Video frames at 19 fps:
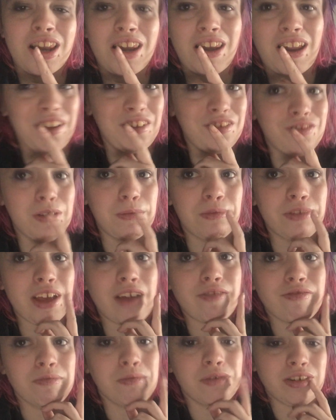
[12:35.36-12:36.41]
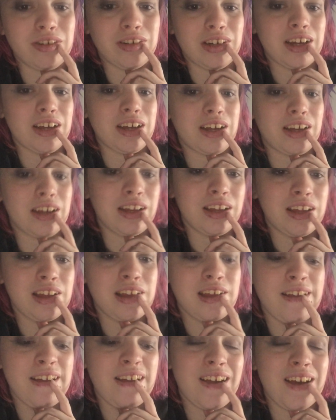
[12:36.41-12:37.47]
Live streams are every Monday,
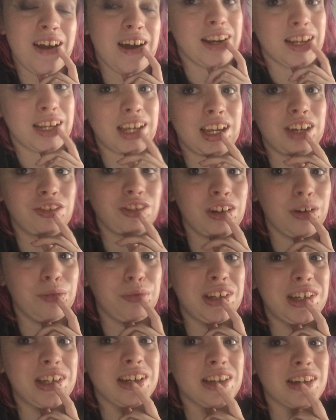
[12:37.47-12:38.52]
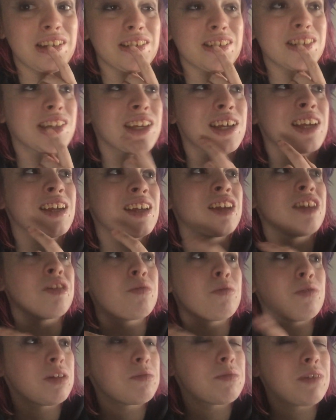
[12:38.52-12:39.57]
and occasionally on weekends.
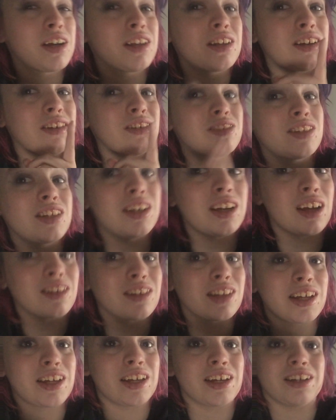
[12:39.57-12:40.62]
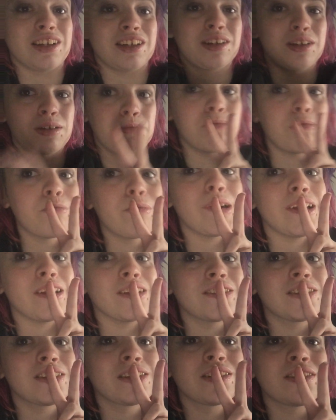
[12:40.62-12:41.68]
Don't mind, I'll see you guys later.
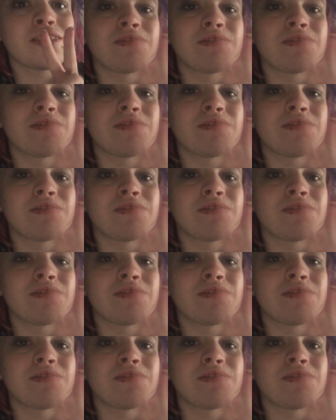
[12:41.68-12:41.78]
Peace.